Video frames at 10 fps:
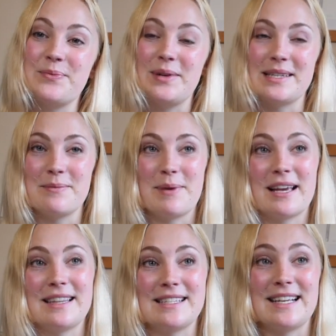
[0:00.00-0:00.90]
which
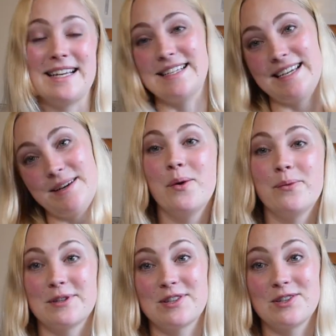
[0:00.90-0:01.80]
back in its heyday
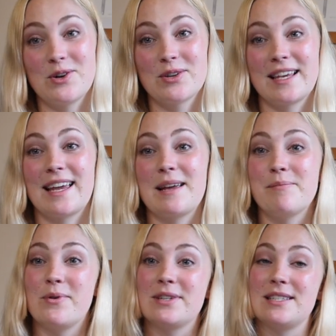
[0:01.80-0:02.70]
was the dock that kind of
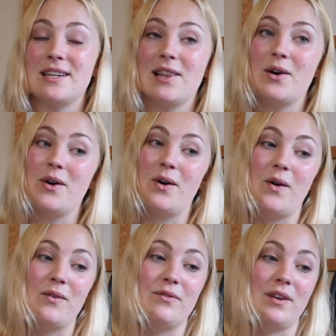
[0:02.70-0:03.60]
imported a lot
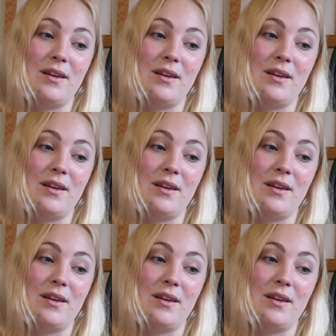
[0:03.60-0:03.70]
of